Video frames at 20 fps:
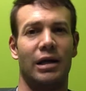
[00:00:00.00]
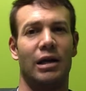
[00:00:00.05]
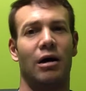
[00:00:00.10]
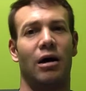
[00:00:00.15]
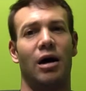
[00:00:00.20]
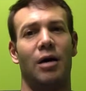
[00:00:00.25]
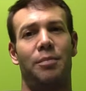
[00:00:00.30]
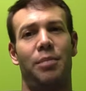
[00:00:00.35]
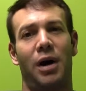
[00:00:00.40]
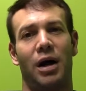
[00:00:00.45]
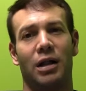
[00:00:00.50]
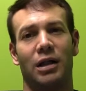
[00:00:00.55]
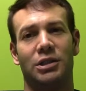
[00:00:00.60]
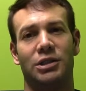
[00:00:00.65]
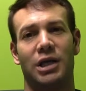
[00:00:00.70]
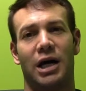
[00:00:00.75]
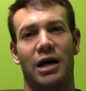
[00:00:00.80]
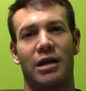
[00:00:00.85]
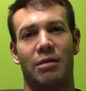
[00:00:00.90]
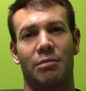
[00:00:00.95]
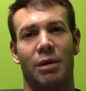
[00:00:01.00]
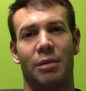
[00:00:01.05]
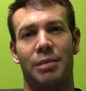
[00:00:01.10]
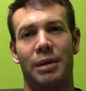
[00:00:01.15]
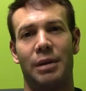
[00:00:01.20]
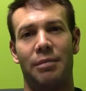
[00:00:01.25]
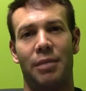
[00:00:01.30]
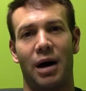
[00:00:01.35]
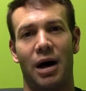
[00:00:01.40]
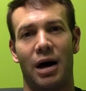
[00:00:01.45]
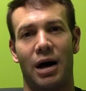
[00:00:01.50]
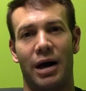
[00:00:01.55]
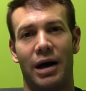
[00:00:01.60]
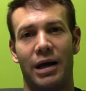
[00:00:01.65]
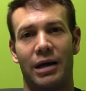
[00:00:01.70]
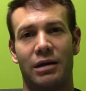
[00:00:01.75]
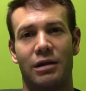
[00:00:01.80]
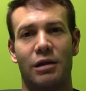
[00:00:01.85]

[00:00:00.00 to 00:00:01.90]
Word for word: Now, I apologize. I'm a bit behind.